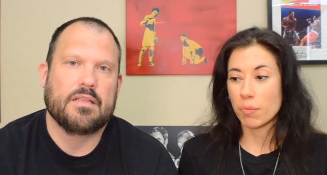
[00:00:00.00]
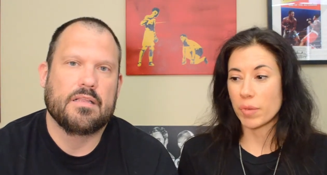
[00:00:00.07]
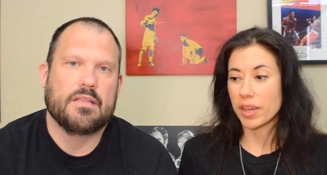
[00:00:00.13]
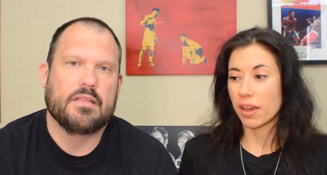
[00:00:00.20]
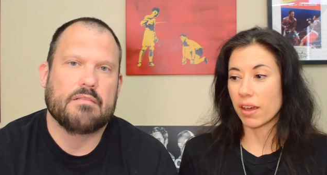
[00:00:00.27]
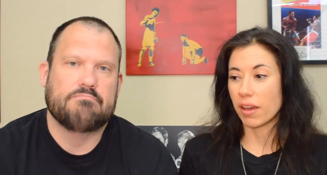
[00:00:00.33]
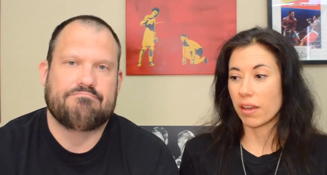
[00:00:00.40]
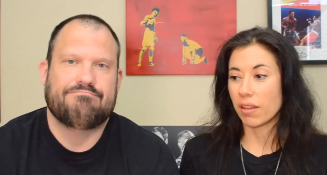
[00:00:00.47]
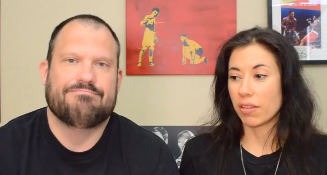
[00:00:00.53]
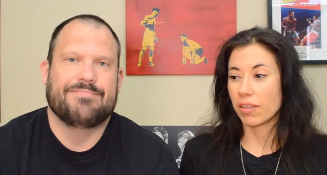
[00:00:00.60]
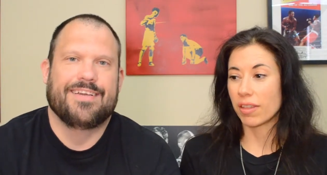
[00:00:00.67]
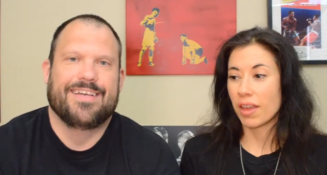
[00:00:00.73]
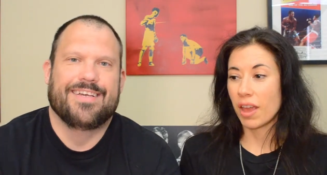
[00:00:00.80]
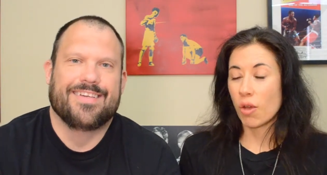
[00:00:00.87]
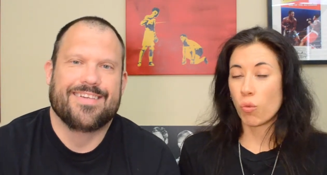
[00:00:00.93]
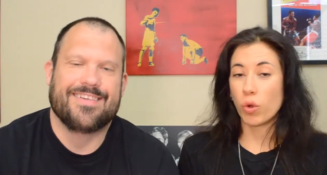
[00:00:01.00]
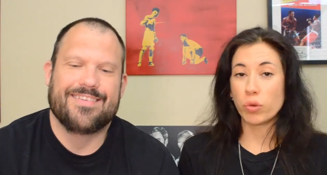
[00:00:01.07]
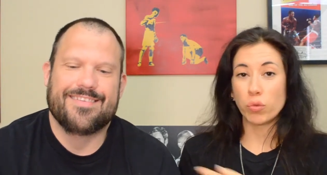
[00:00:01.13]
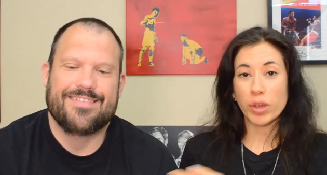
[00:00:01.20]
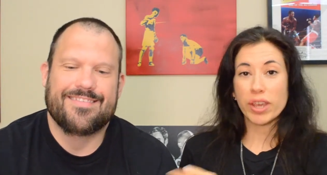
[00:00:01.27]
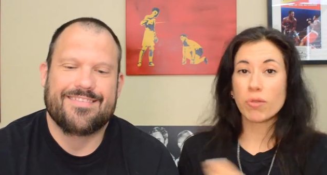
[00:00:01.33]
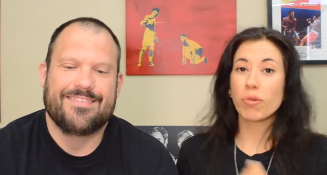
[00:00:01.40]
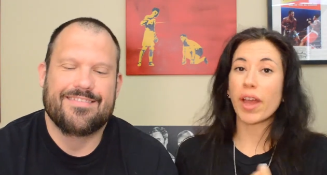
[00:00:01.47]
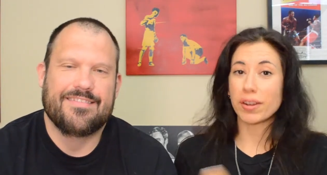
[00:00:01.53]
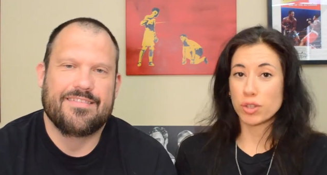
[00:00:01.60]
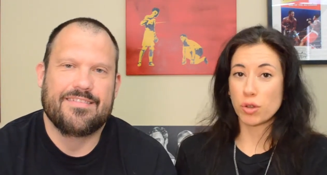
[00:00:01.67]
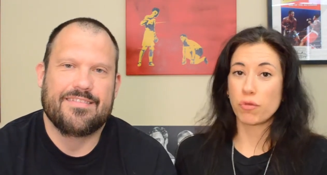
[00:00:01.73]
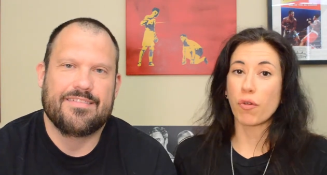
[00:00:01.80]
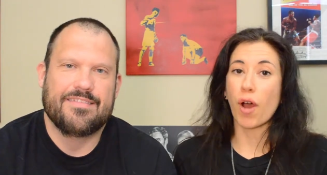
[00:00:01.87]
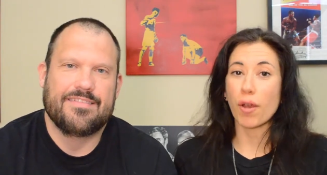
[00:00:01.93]
Speaker 1: because when we went
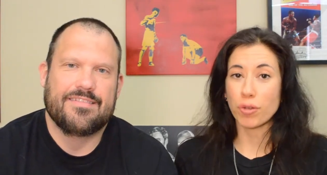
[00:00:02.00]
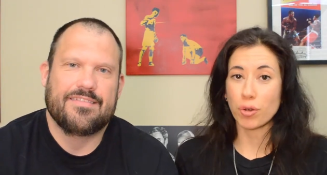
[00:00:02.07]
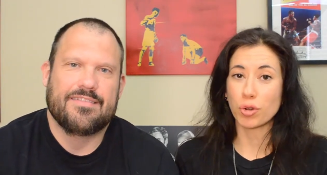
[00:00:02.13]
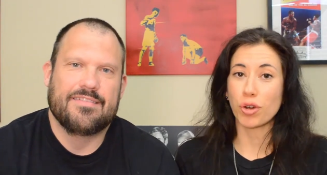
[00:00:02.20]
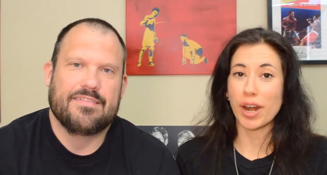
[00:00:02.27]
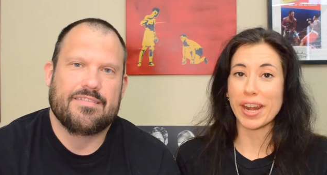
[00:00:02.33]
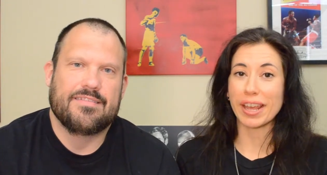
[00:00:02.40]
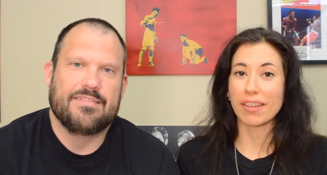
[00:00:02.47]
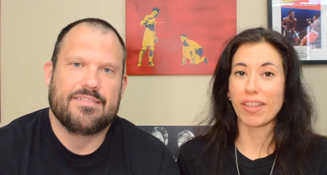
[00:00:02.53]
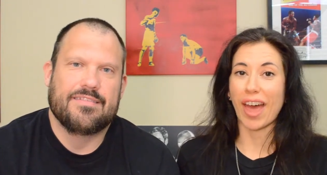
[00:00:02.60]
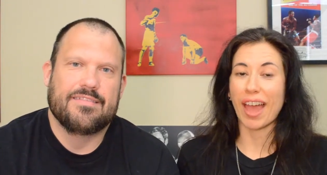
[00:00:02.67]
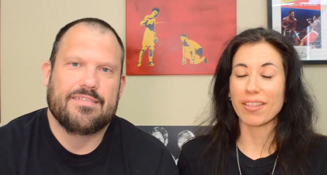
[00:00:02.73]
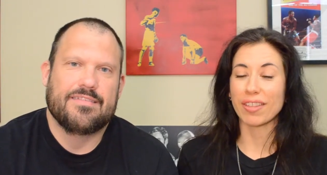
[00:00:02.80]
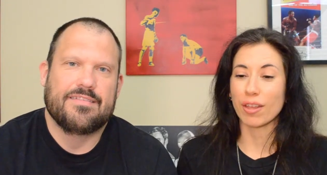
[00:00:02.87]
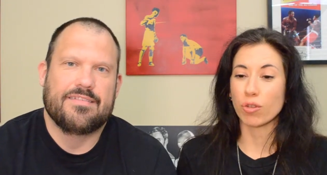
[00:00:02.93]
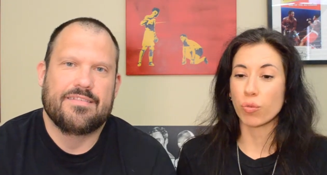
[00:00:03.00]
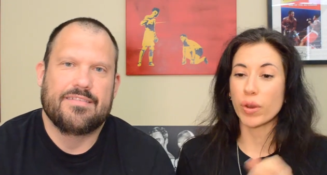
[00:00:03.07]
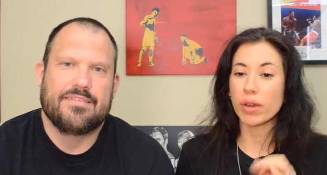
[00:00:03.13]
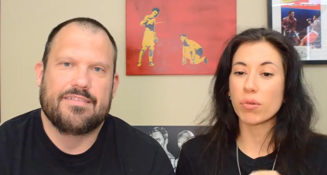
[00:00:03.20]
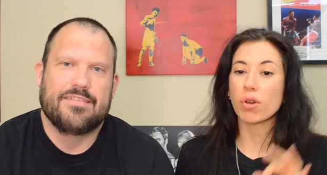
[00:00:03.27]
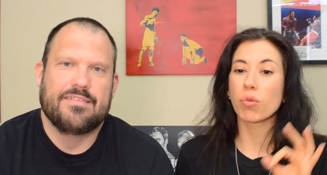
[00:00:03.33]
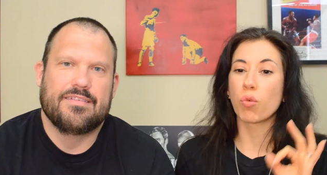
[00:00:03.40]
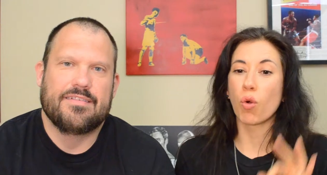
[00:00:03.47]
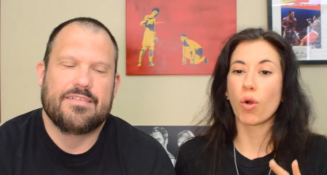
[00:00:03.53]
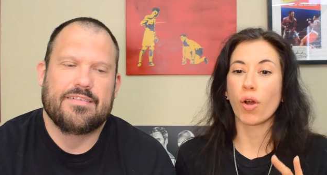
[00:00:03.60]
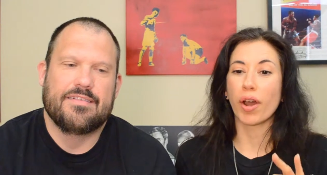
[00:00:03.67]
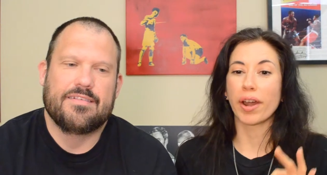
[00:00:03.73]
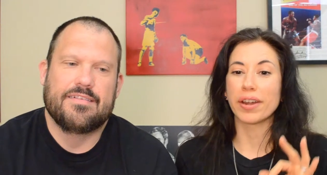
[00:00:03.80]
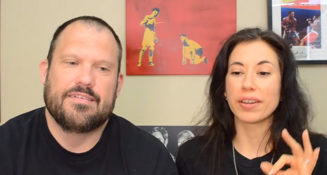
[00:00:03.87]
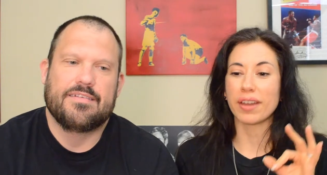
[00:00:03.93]
to foster training classes, we were
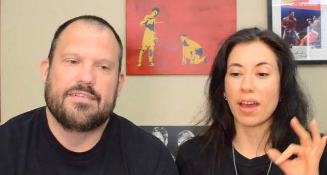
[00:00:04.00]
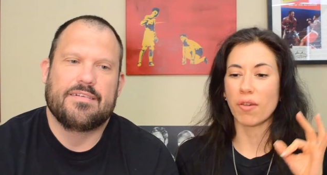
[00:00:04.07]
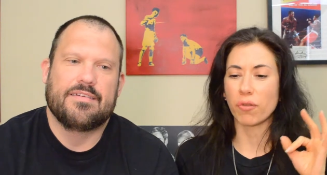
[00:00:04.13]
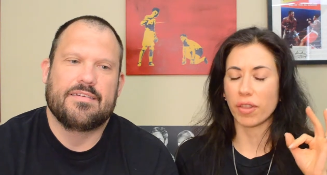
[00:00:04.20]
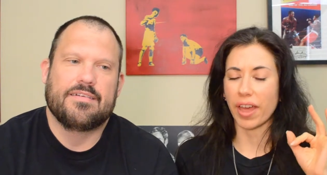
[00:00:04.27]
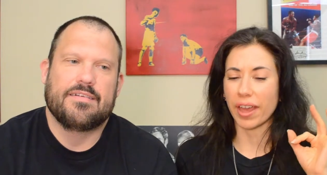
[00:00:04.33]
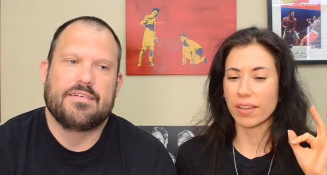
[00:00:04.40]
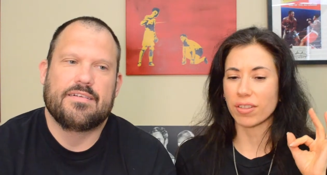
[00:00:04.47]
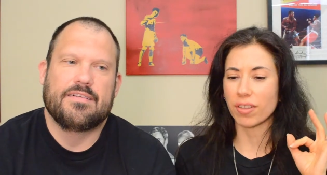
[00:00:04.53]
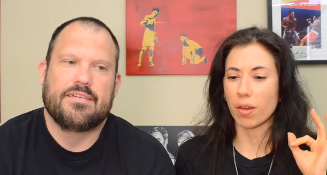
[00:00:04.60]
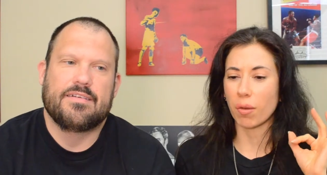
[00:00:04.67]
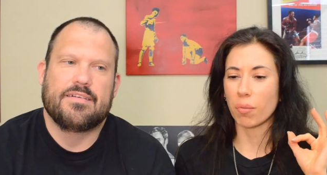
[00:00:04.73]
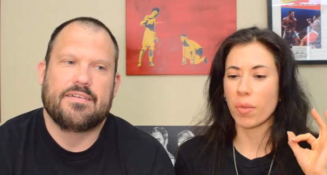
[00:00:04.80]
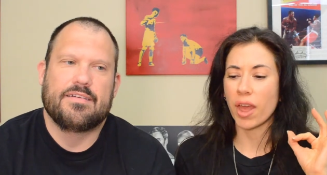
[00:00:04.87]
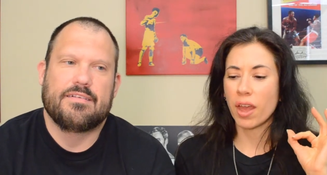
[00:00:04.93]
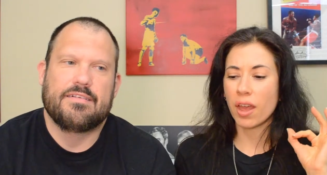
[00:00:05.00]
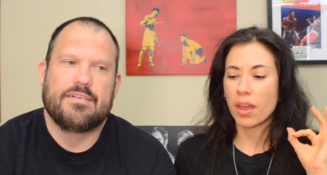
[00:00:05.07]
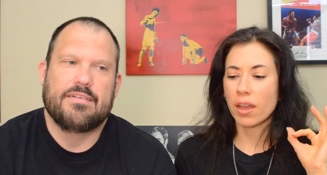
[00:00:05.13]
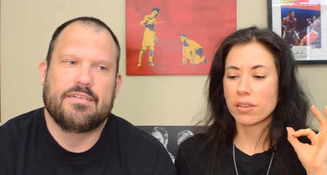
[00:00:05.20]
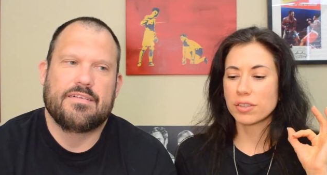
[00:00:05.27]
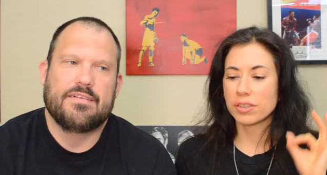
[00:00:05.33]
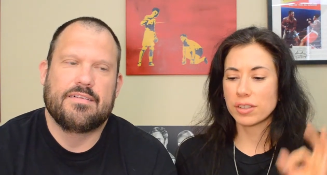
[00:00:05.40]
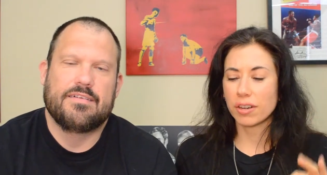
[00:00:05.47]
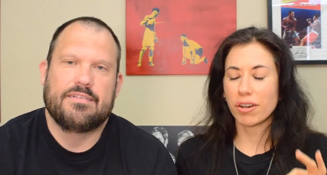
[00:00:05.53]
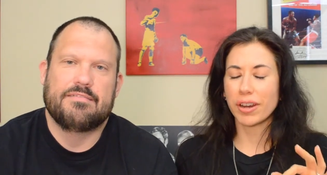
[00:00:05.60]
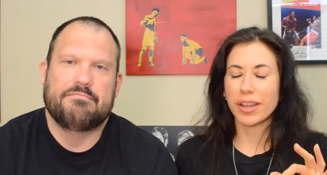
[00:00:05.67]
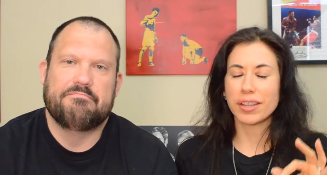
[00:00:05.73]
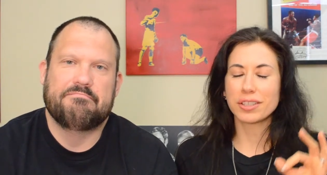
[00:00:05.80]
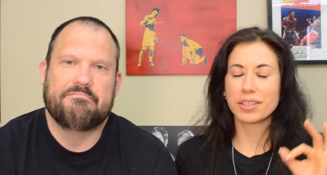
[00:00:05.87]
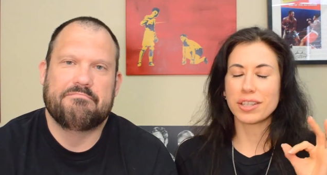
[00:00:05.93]
warned of like some
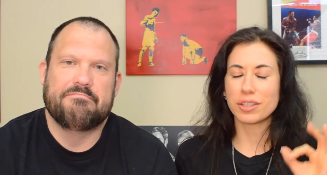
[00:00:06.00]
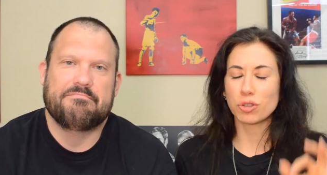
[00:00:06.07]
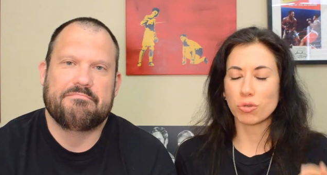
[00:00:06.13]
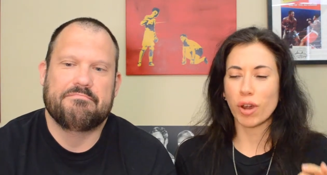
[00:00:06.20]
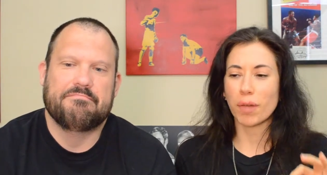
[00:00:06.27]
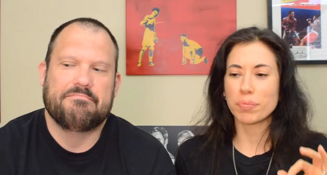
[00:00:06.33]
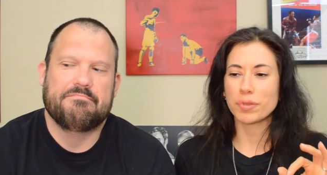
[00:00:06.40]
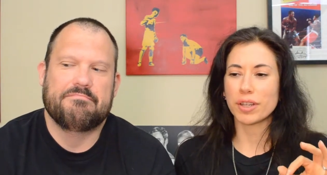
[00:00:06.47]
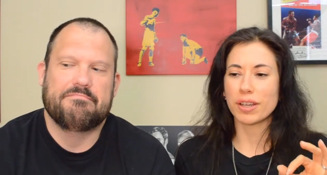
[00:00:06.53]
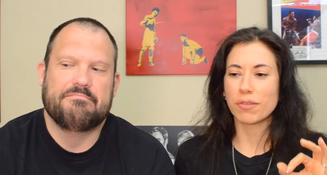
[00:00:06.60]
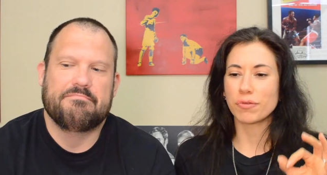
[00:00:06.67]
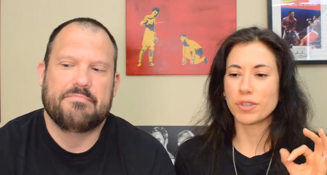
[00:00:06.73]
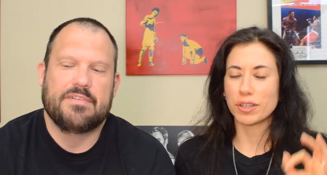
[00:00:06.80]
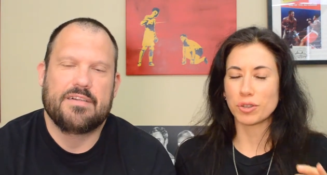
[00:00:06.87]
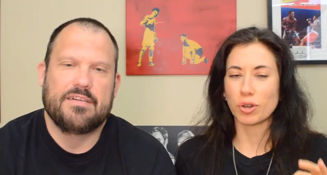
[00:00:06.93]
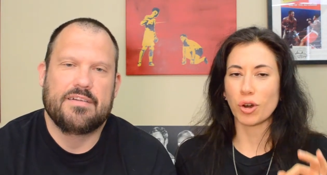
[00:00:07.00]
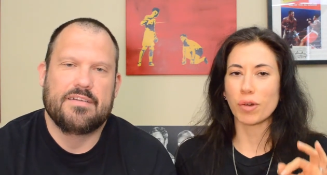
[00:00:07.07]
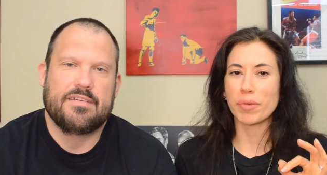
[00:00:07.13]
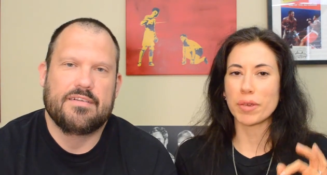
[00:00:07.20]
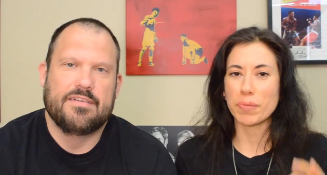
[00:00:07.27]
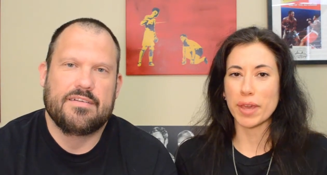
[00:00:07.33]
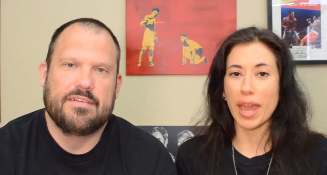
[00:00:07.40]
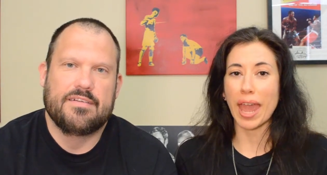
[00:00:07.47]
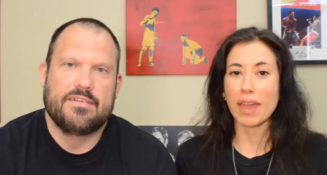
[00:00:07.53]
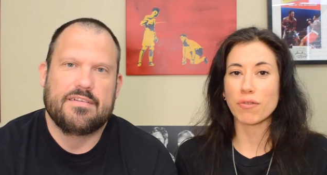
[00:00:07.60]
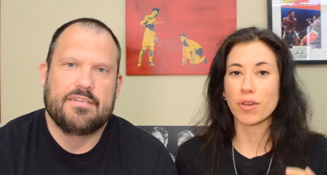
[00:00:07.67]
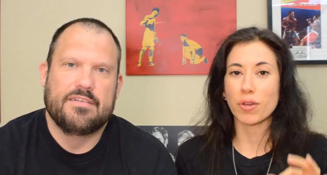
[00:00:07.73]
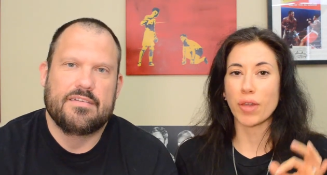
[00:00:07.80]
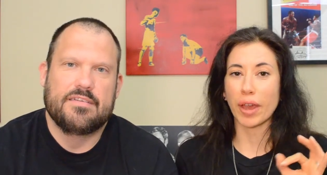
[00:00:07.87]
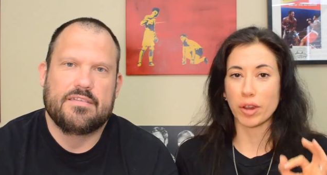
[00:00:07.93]
serious, disruptive, disturbing
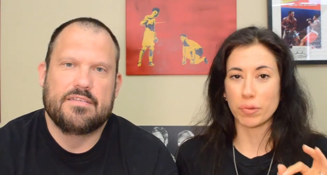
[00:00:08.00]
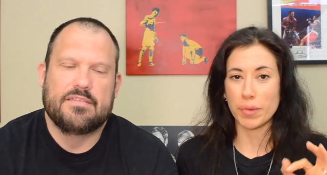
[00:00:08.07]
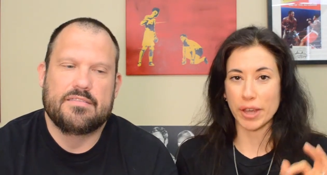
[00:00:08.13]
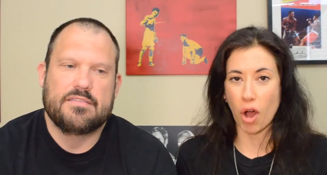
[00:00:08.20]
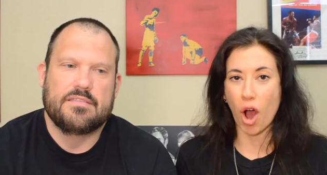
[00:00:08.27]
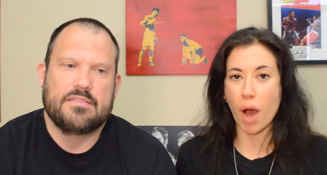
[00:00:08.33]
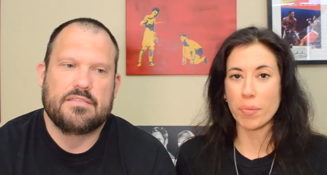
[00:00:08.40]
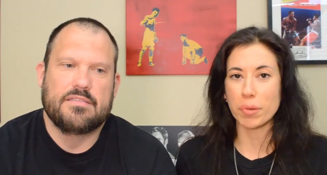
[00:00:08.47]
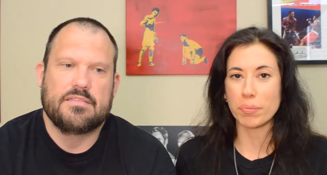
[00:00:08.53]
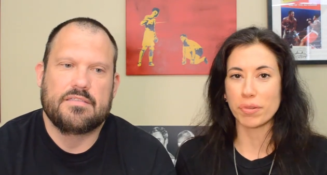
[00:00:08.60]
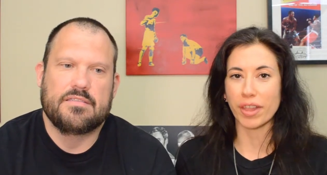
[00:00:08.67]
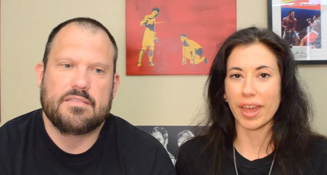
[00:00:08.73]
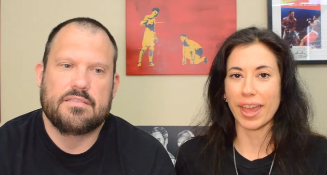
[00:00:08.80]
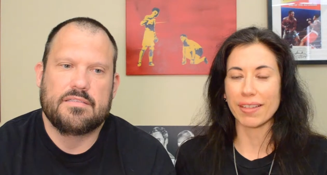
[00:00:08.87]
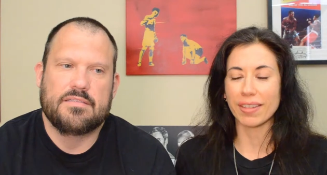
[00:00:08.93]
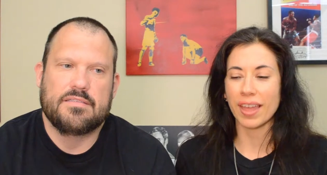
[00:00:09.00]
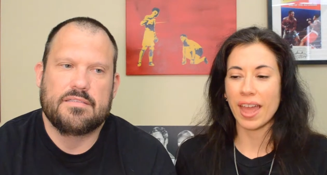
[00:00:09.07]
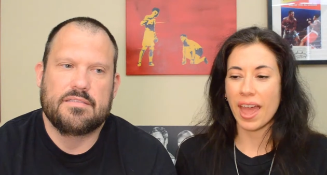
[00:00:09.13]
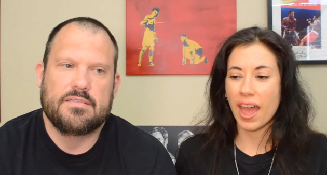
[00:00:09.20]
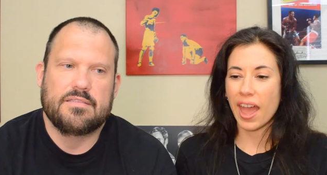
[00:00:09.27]
behavior that could be commonplace.